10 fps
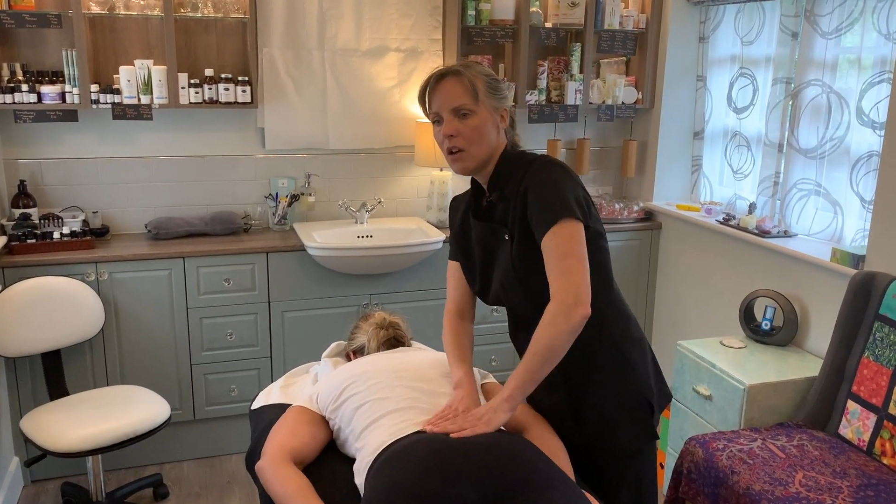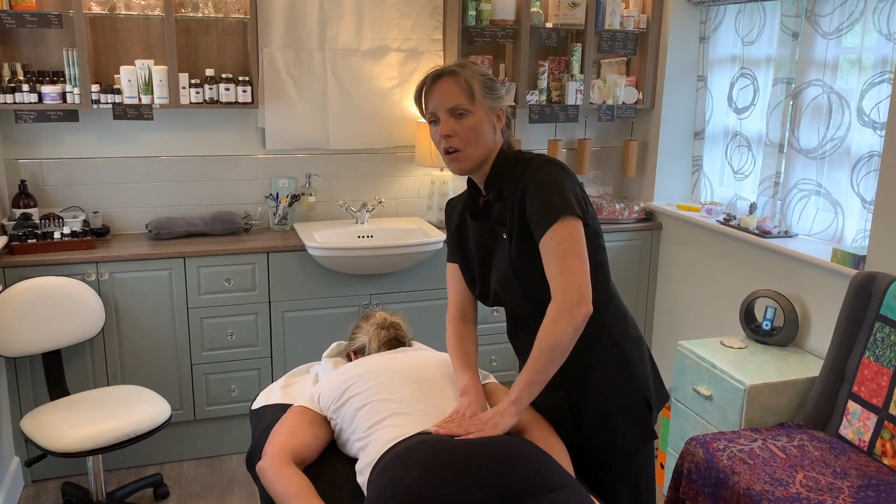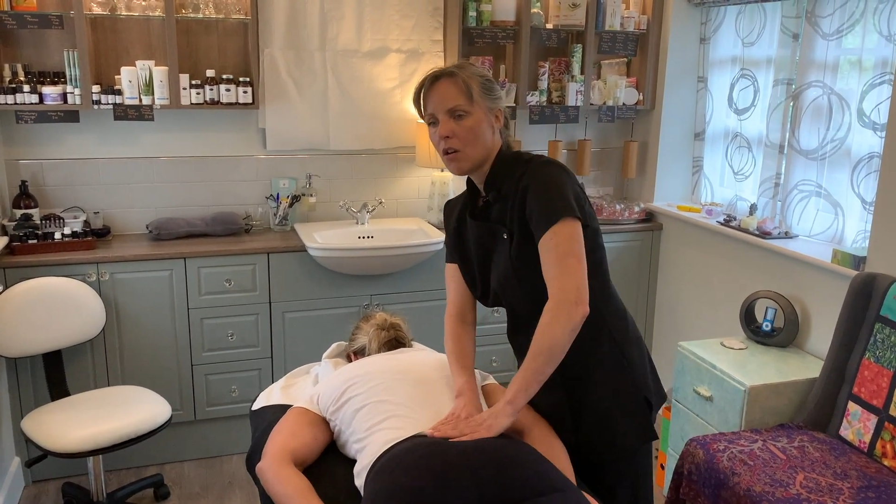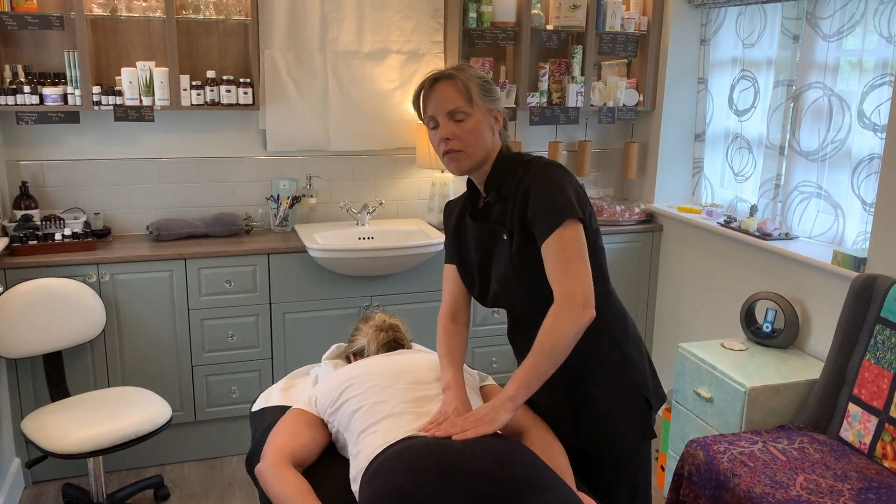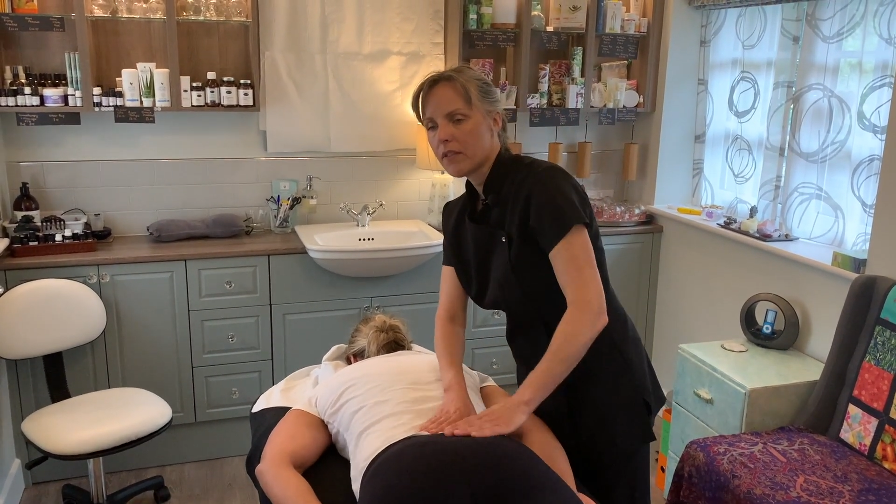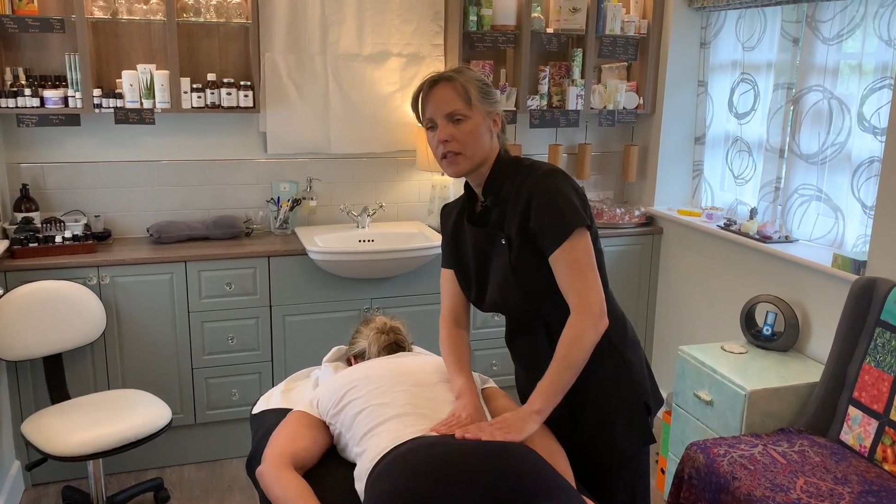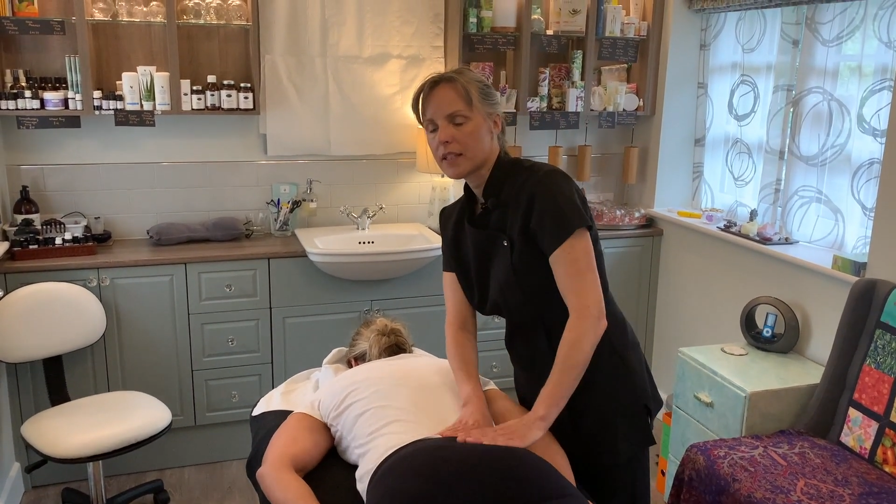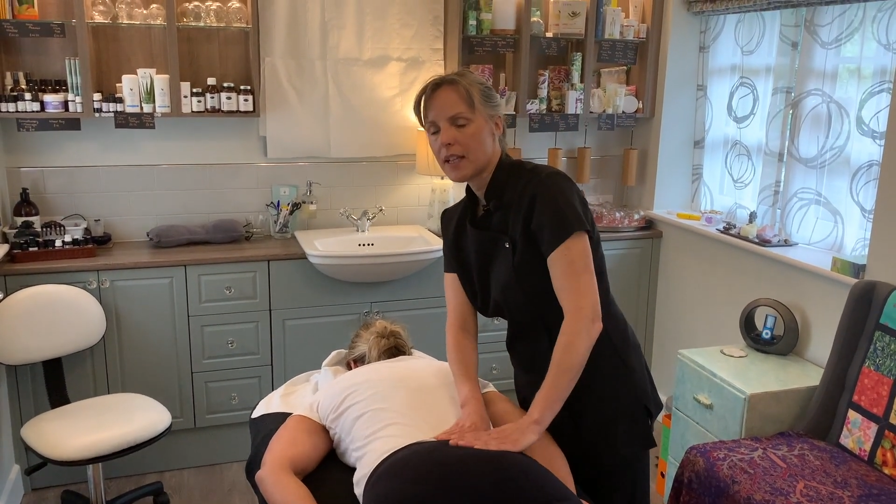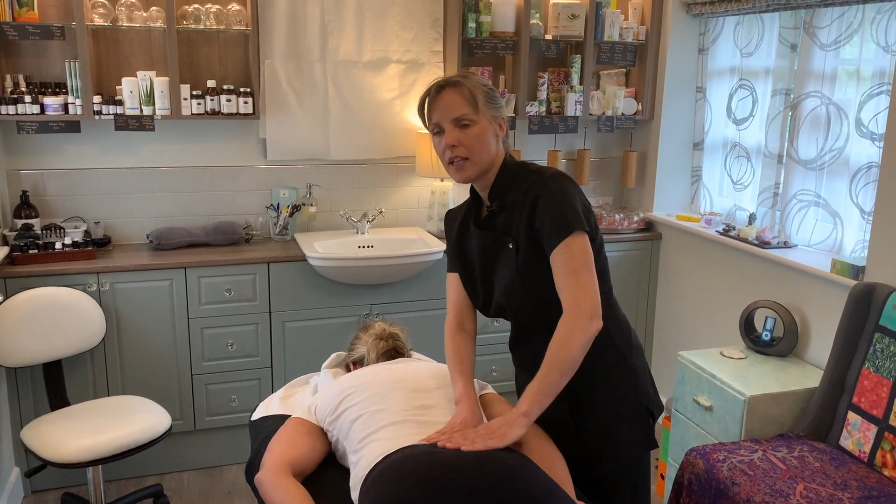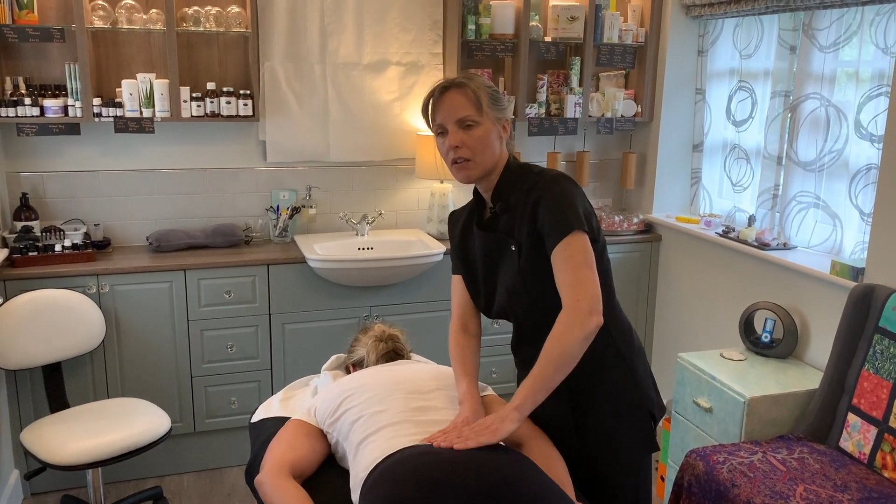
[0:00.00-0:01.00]
of the
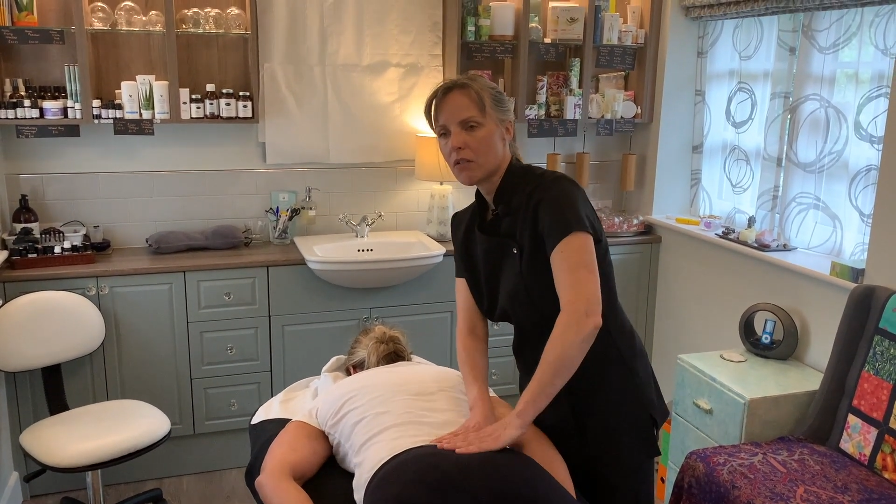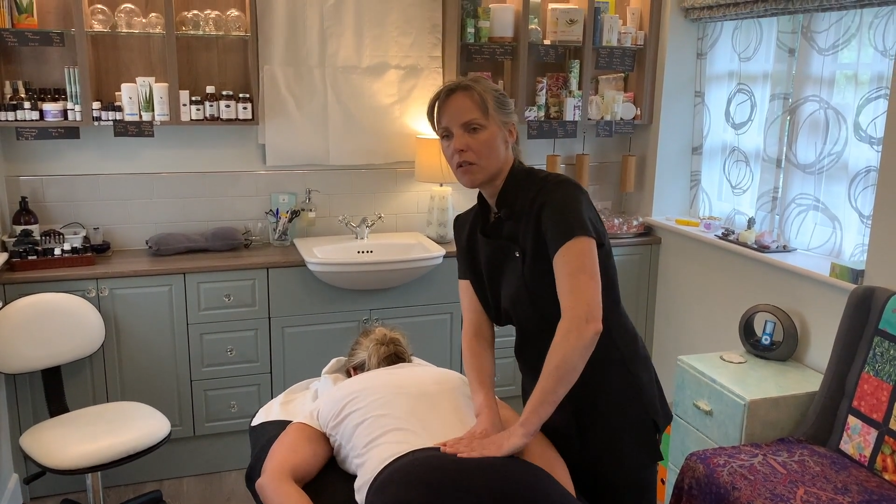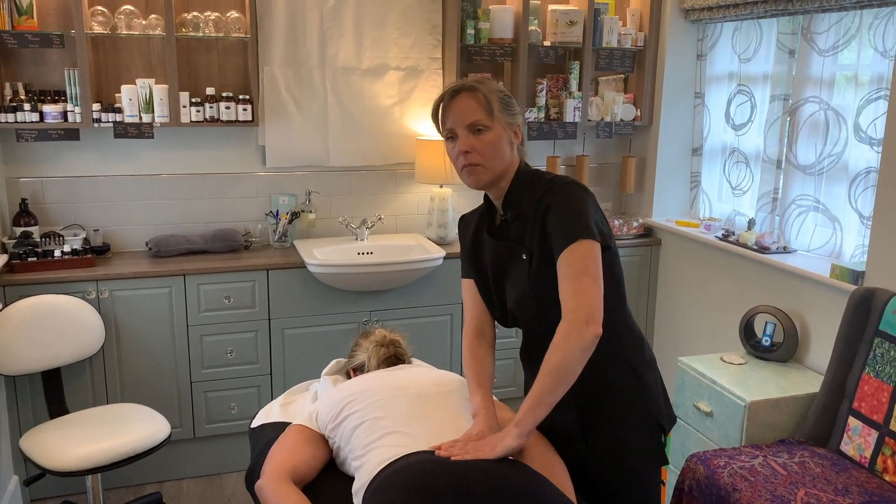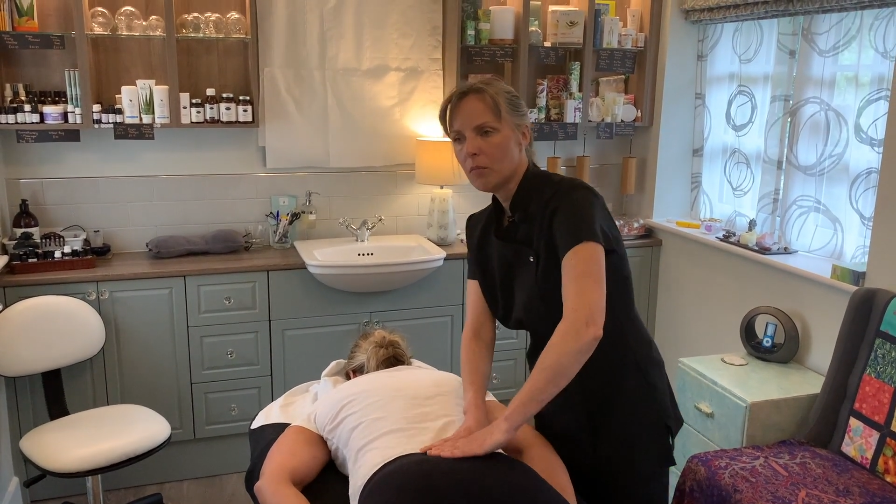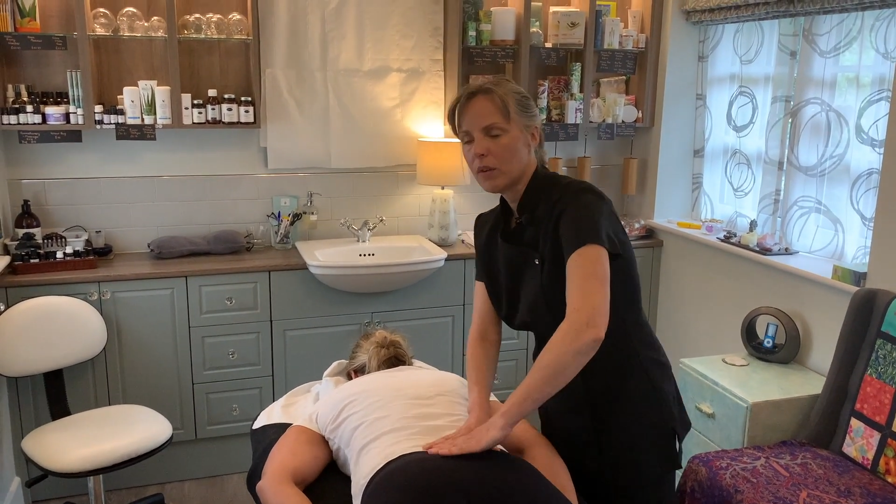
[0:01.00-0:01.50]
sacrum,